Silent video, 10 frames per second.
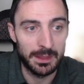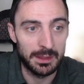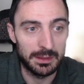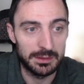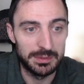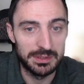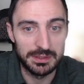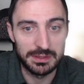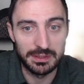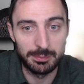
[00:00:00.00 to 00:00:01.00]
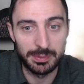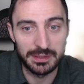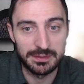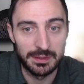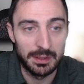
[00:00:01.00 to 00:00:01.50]
immediately, but
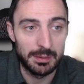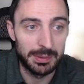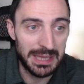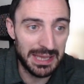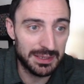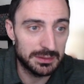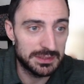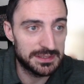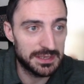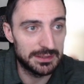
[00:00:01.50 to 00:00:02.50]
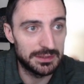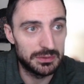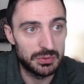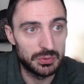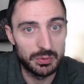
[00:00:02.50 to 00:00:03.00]
Black decided
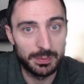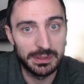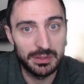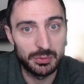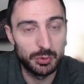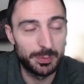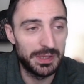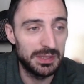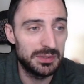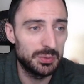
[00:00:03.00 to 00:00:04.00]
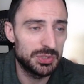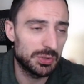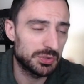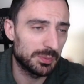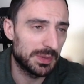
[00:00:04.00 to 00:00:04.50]
to play rook b8, which
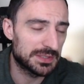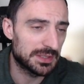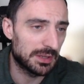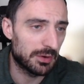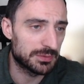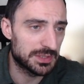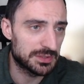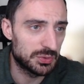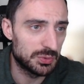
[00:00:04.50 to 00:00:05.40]
also makes a lot of sense to